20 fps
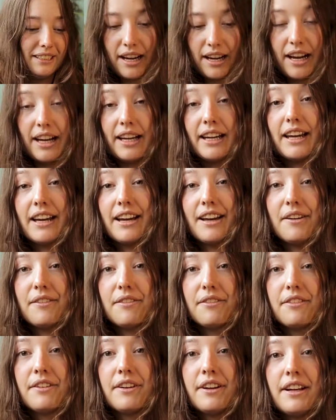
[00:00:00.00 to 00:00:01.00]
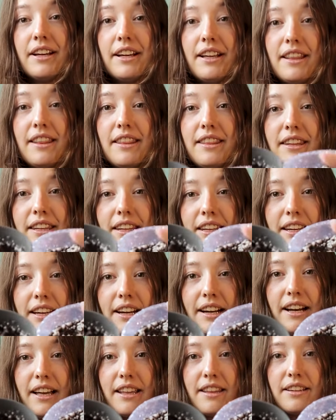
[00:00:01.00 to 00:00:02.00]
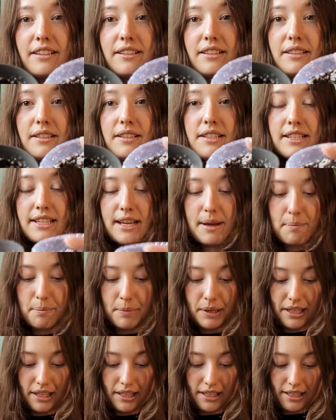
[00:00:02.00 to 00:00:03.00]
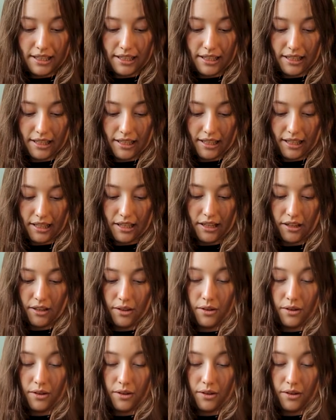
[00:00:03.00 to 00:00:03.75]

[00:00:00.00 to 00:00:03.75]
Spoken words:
I have the other stem pieces